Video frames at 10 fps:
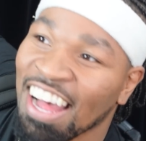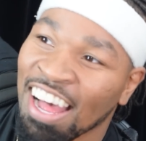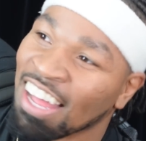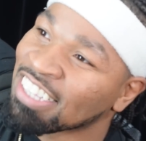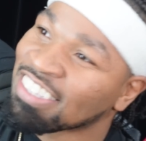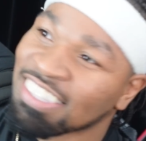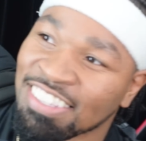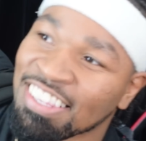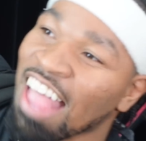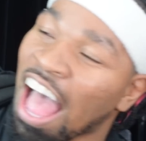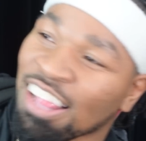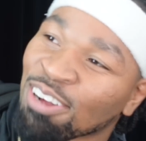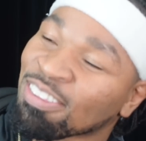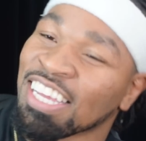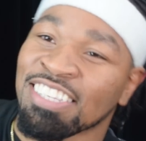I
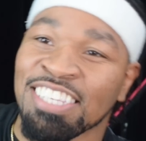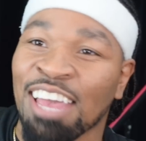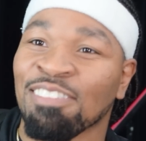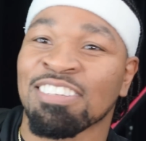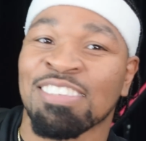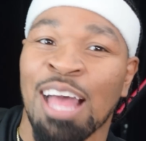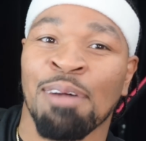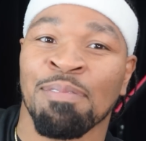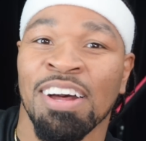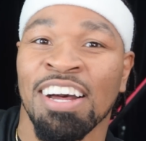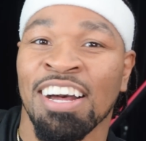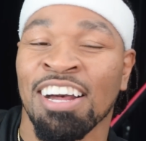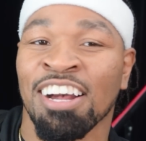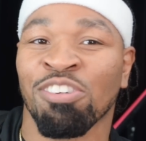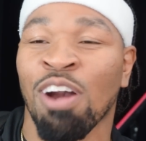don't think Tank would stop
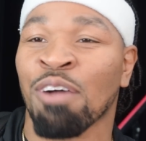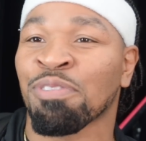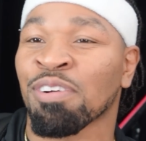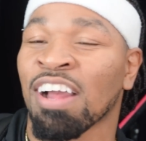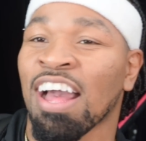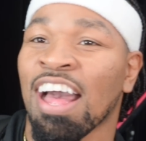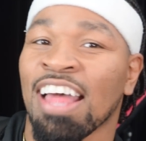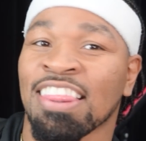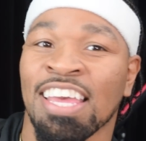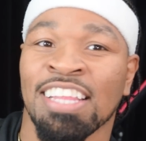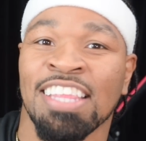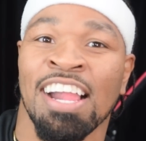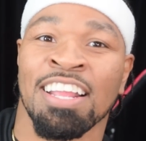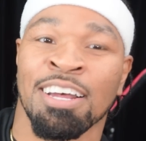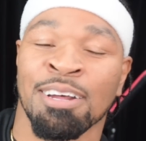Crawford. I think that